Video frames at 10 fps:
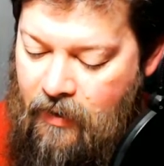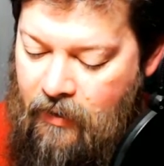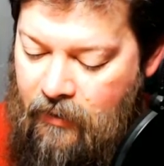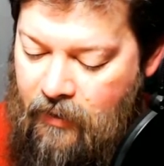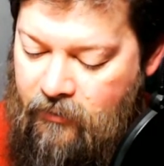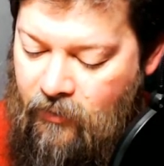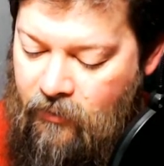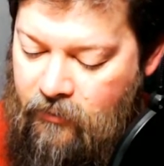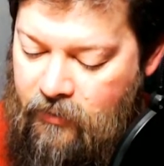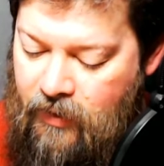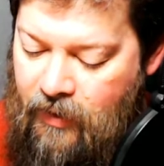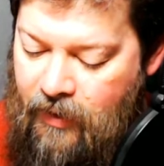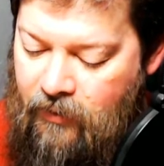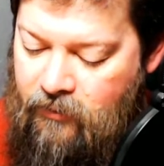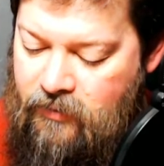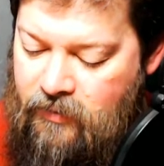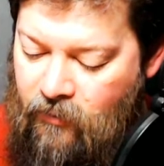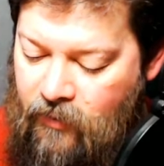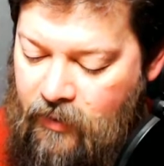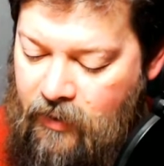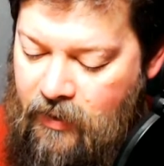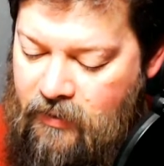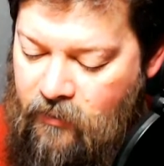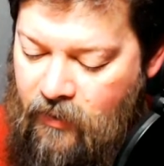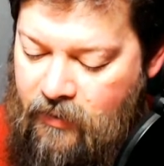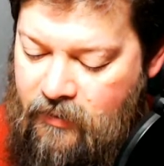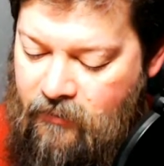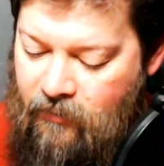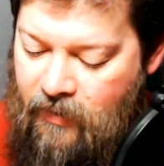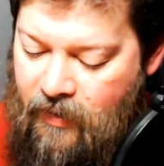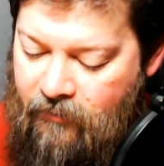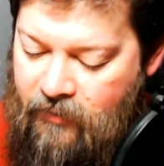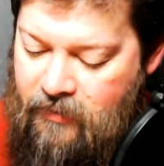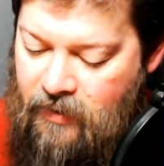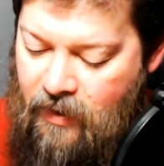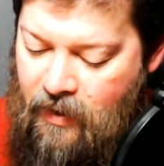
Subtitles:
He let loose the east winds from the heavens,